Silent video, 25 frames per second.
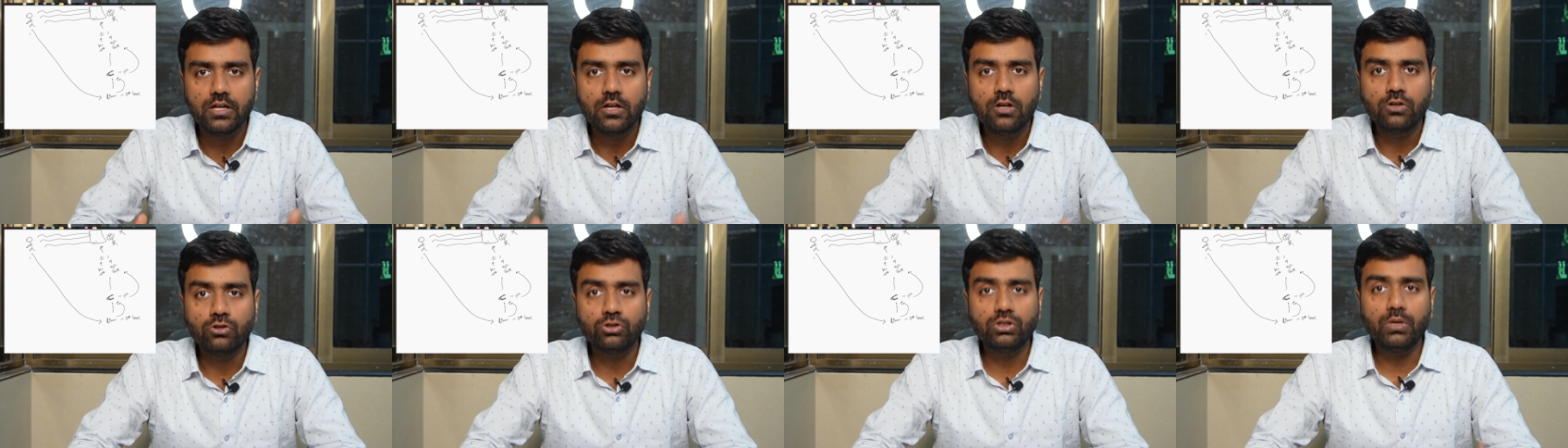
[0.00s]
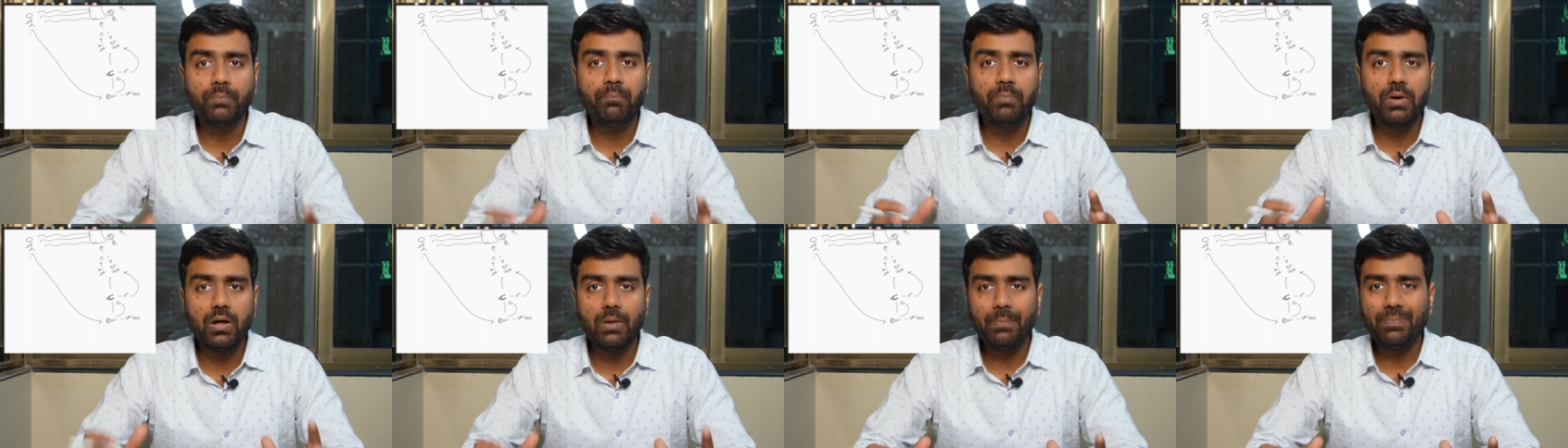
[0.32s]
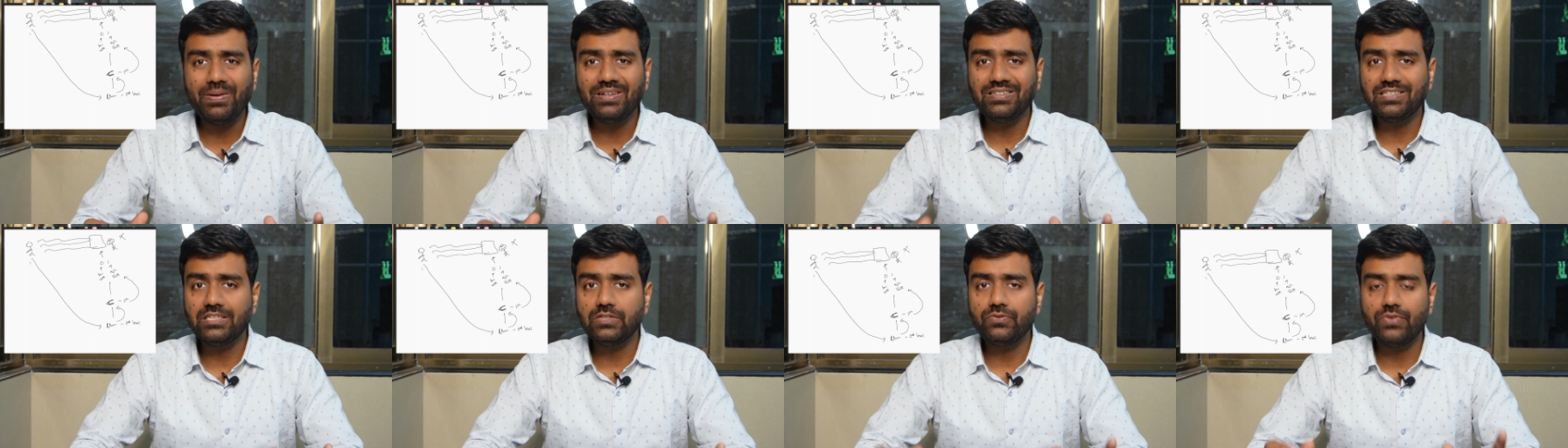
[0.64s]
So the
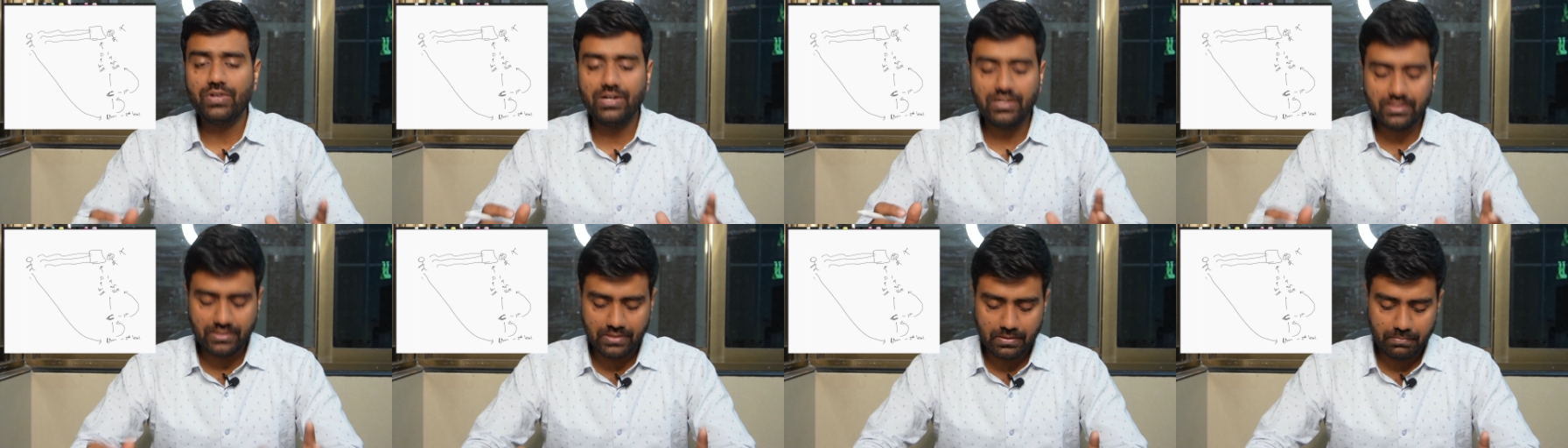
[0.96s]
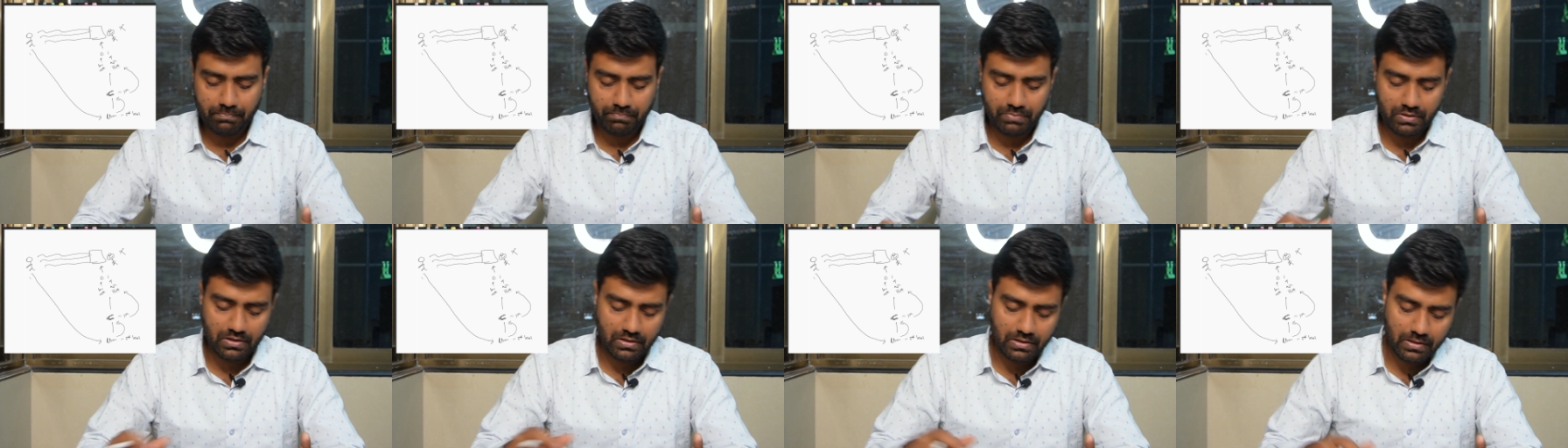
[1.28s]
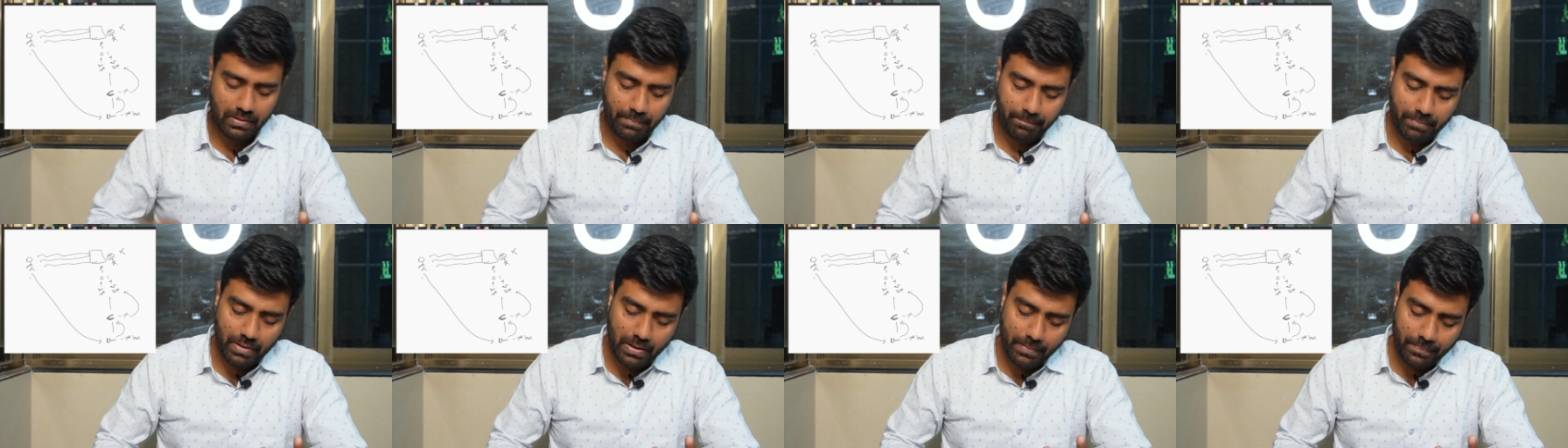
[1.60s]
purpose is very simple.
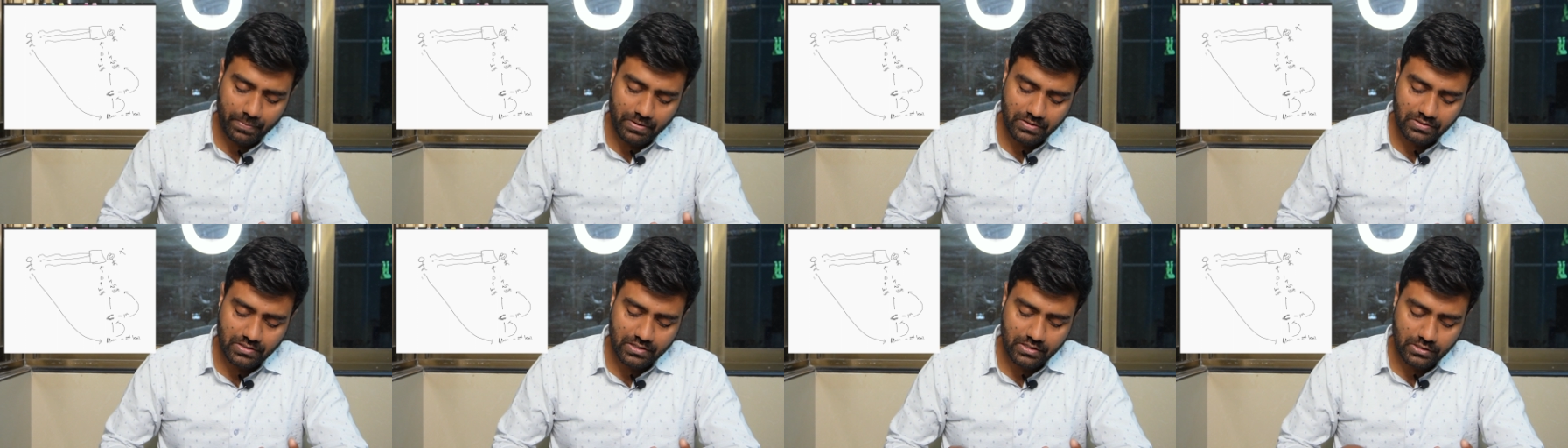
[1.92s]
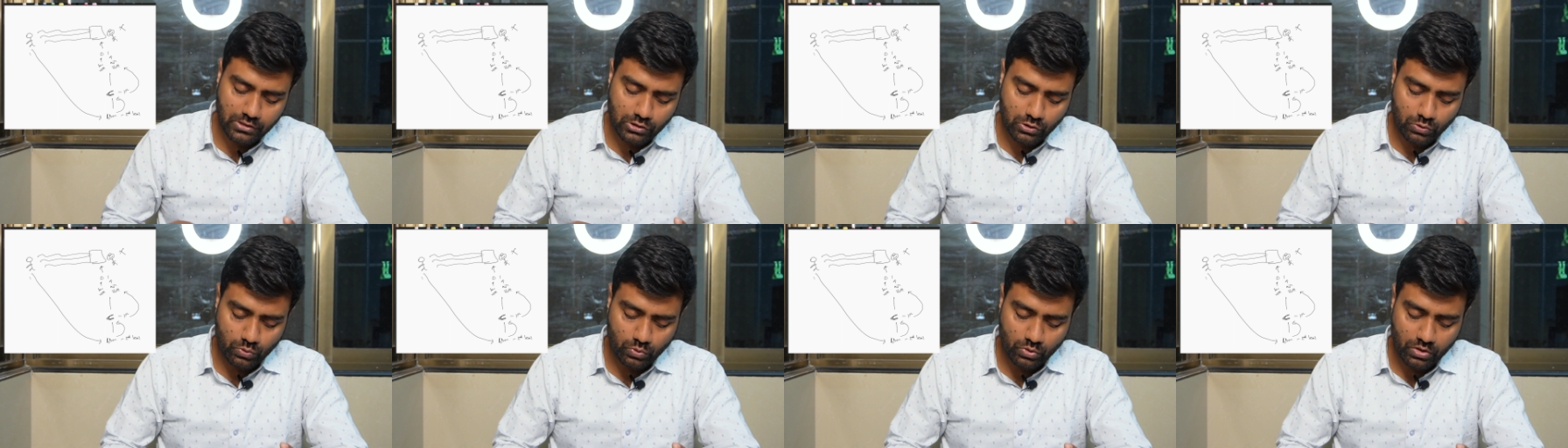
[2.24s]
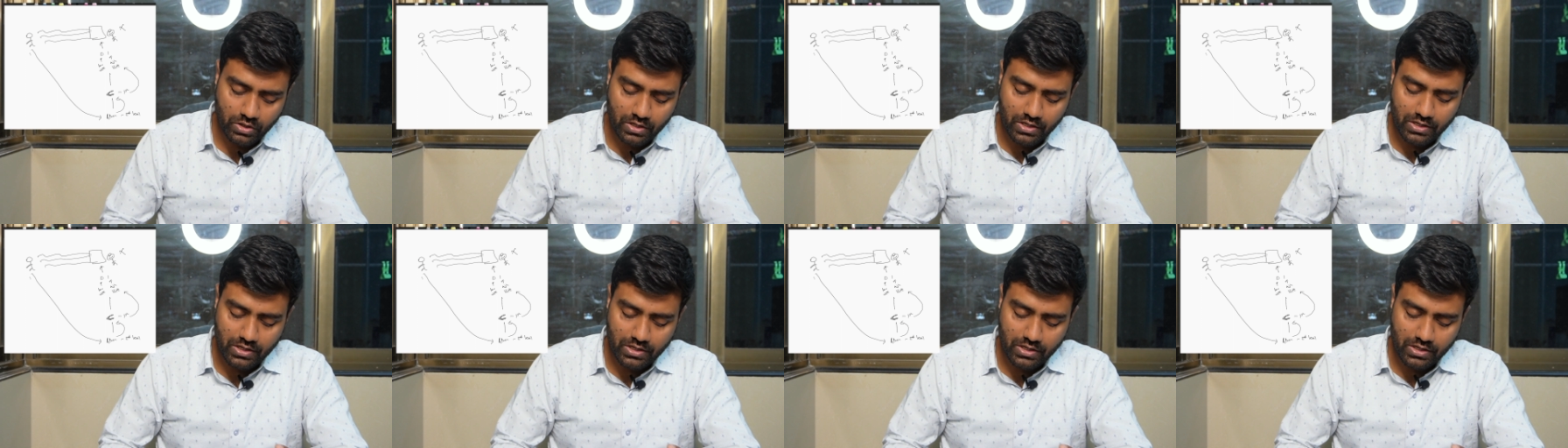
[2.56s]
The purpose is to